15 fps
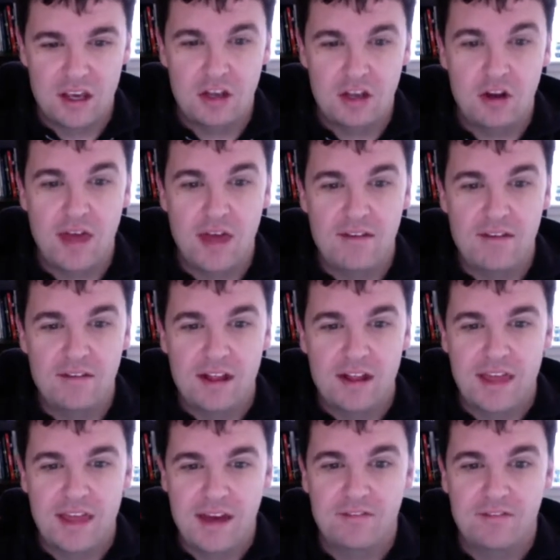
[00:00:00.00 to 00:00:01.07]
You know
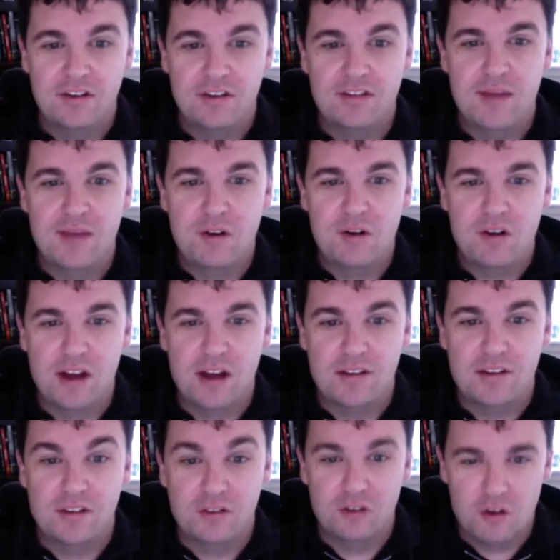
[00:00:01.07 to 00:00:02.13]
that that first time you cross
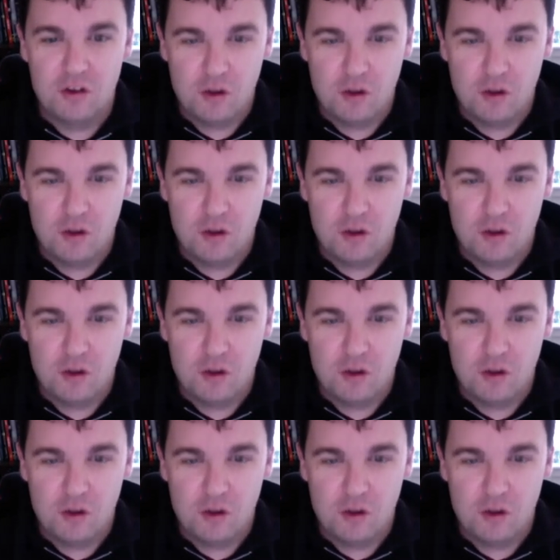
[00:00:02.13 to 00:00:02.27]
the street,